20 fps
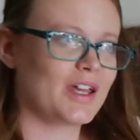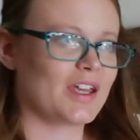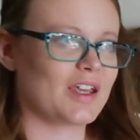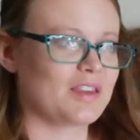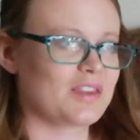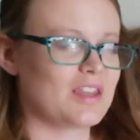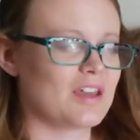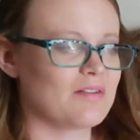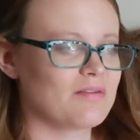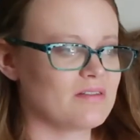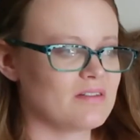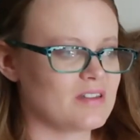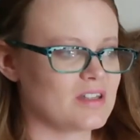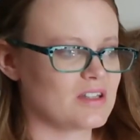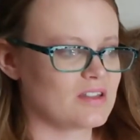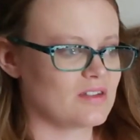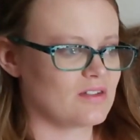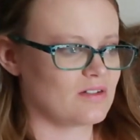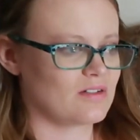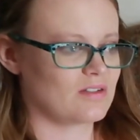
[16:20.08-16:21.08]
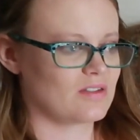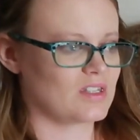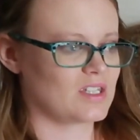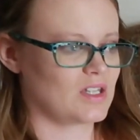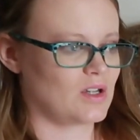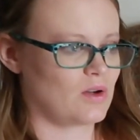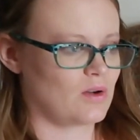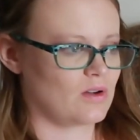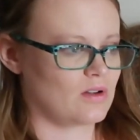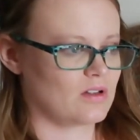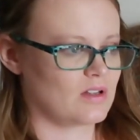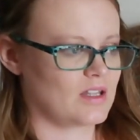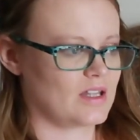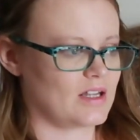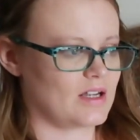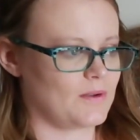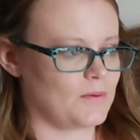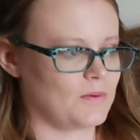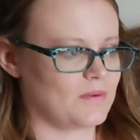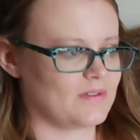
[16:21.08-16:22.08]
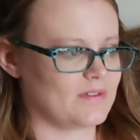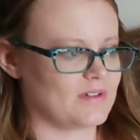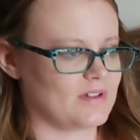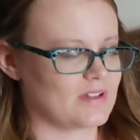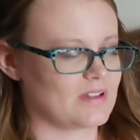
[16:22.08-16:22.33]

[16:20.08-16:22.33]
It definitely took a turn that I wasn't